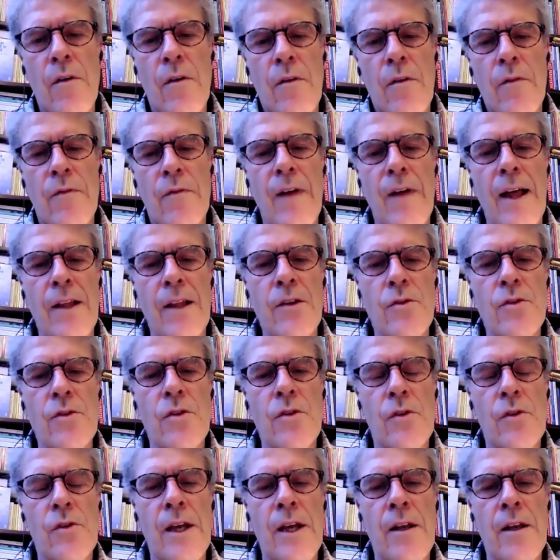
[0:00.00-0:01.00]
values
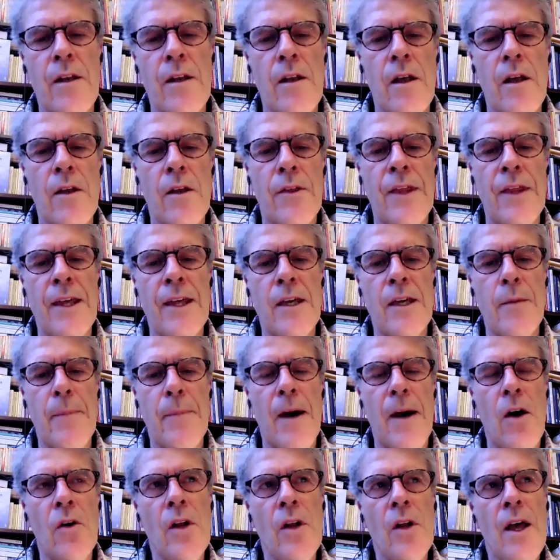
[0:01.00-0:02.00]
you can think
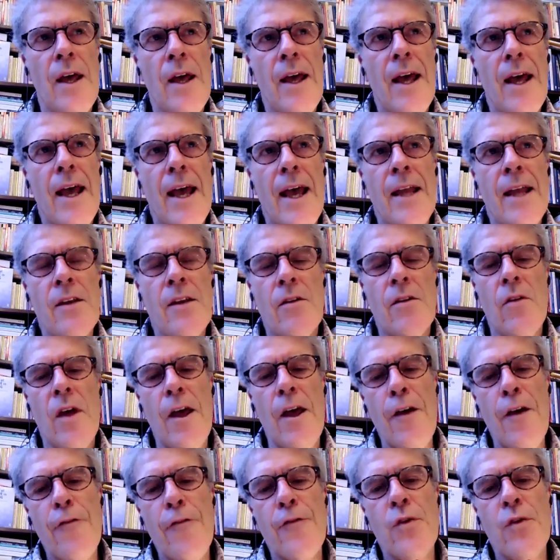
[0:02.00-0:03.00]
about. And if